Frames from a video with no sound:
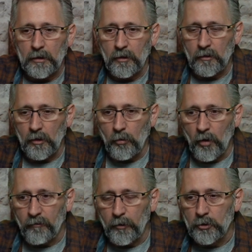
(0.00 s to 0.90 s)
continue
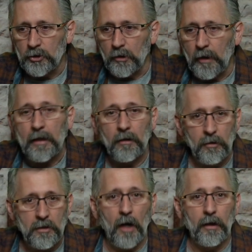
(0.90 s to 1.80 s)
our future, and I can
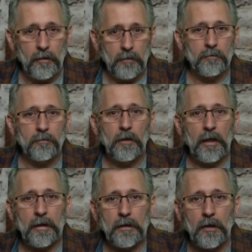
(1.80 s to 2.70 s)
retire
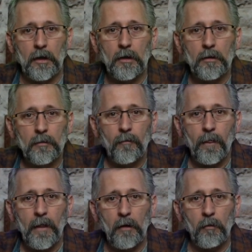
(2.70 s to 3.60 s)

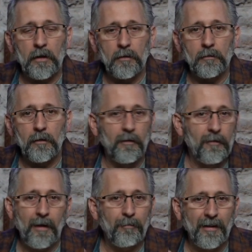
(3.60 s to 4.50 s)
and we can live
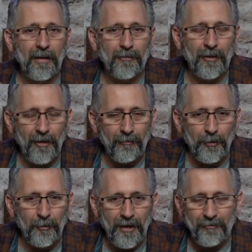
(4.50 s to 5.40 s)
happily after
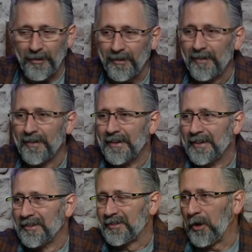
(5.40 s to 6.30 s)
ever, whatever.
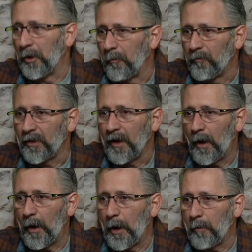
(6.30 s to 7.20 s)
So
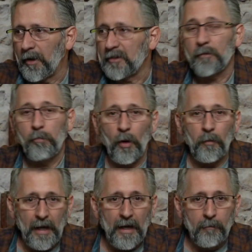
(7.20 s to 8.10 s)
at this point,
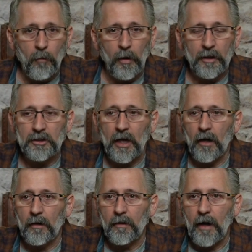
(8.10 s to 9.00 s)
we had a mortgage on
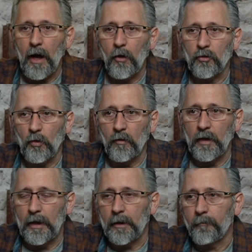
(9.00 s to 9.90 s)
our house over
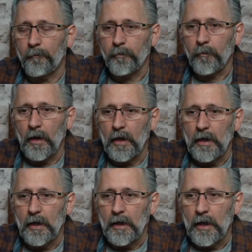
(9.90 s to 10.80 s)
there,
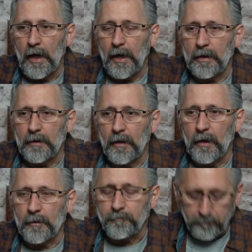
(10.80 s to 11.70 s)
and
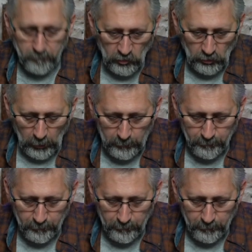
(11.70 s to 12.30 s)
so